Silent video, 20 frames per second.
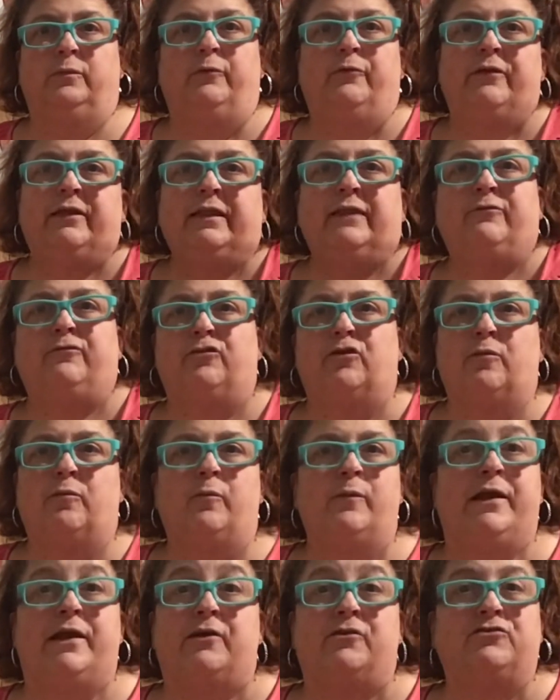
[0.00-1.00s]
We were in the living
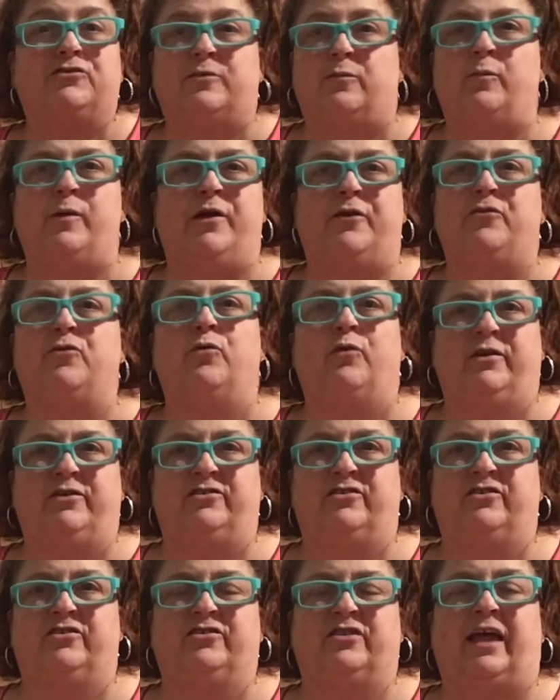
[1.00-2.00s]
room. and We hear some weird
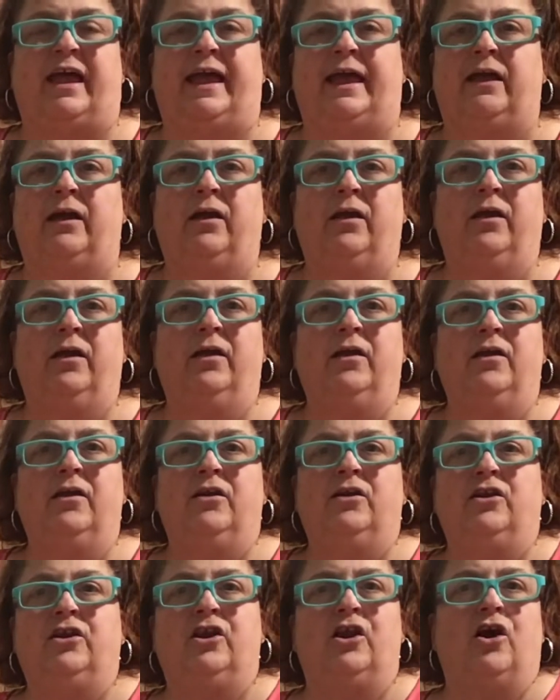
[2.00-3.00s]
noises, like
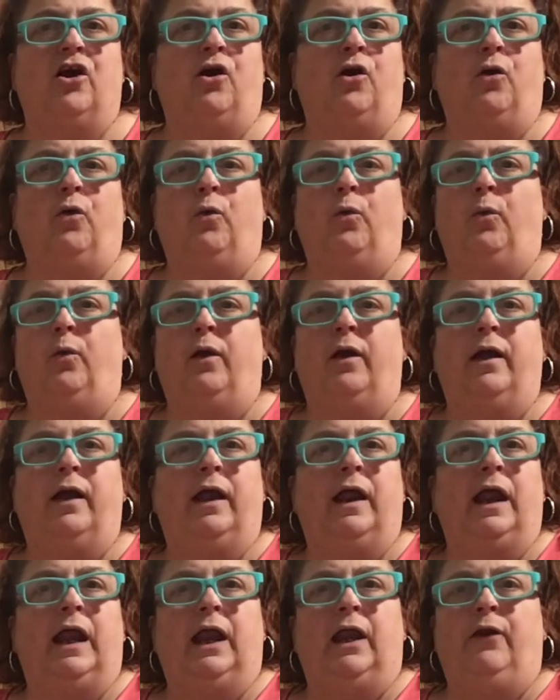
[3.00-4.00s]
you know,
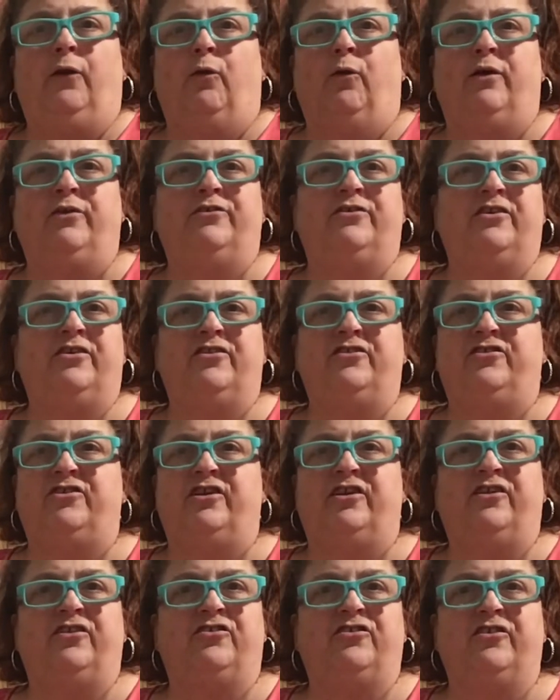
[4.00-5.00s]

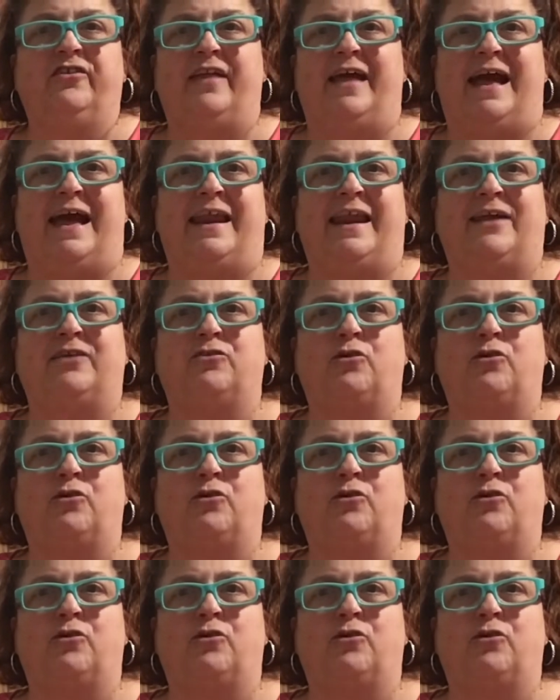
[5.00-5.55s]
noises and this and that.